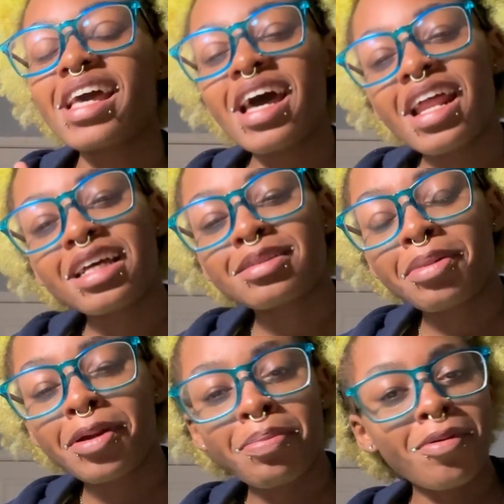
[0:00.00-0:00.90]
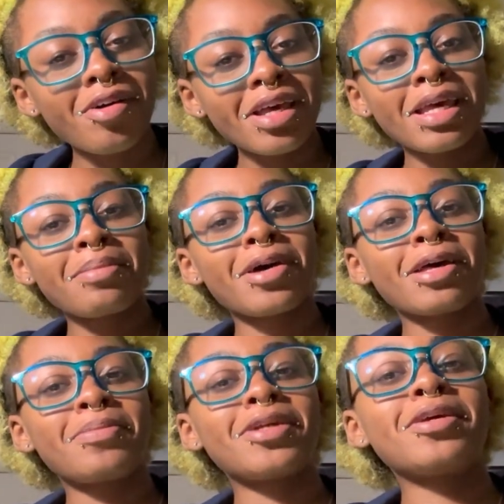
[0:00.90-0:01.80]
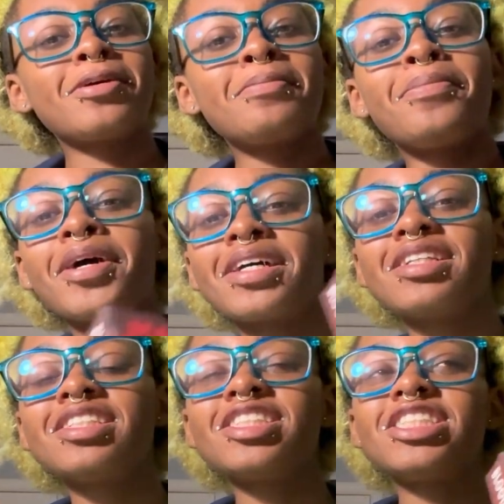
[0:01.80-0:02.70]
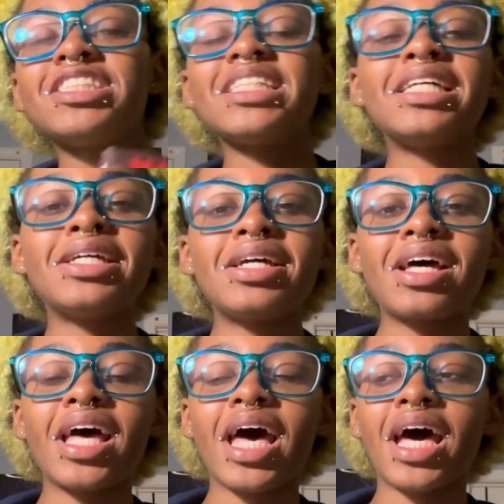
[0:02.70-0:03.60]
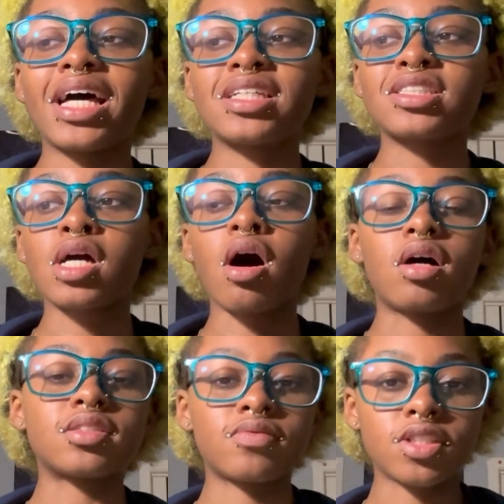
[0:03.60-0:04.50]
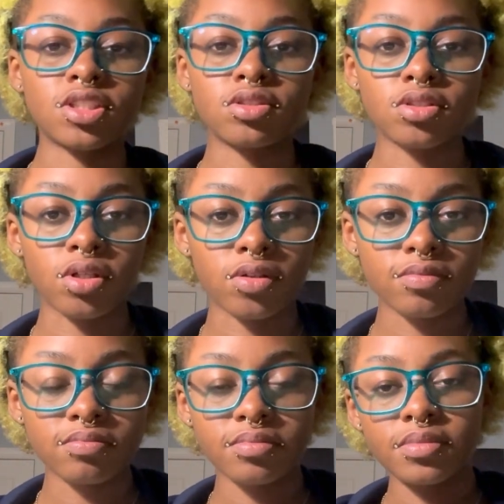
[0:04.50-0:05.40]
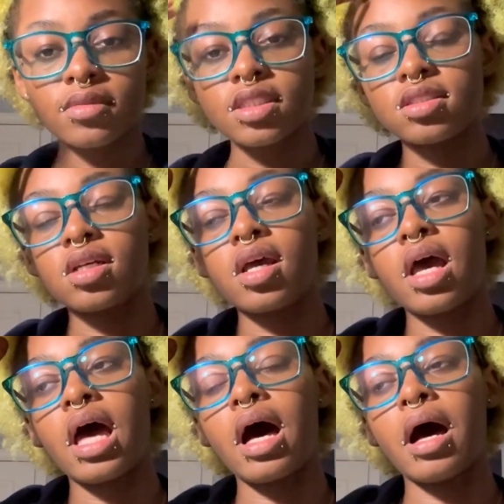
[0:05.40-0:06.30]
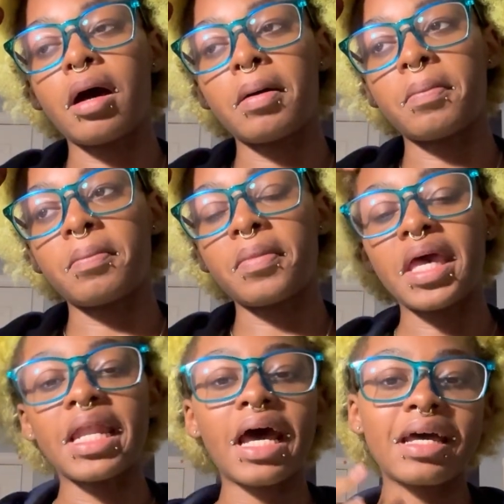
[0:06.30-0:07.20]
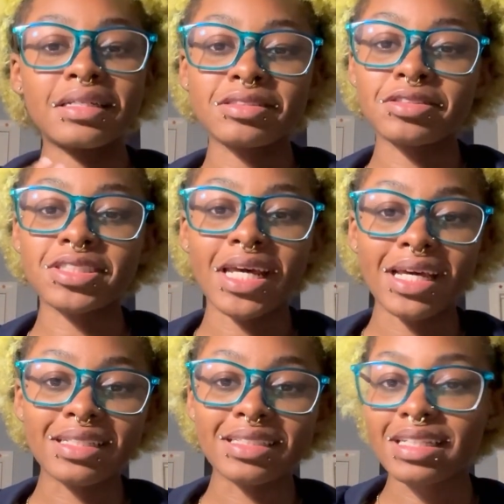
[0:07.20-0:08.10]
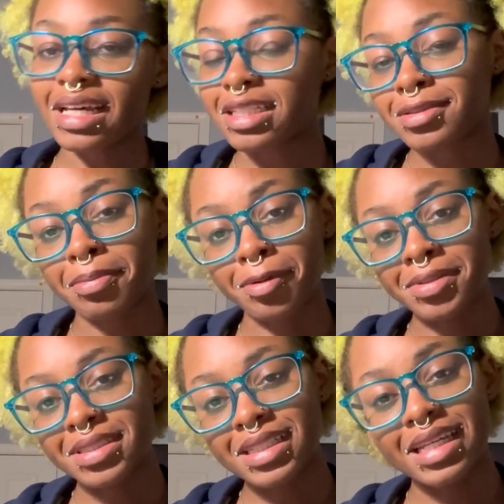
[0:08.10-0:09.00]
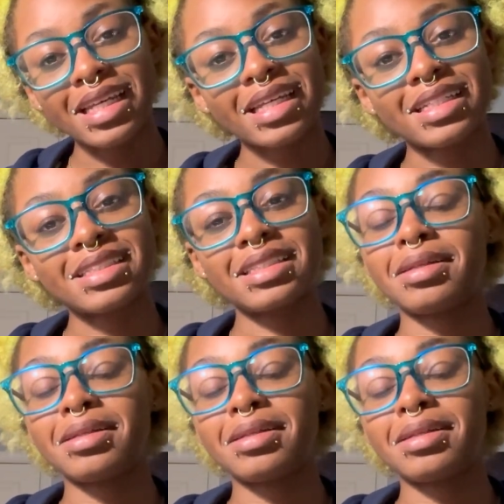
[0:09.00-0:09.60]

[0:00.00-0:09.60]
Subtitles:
kind of has a better point, in my opinion, but she has cause for concern. And I understand and I support, and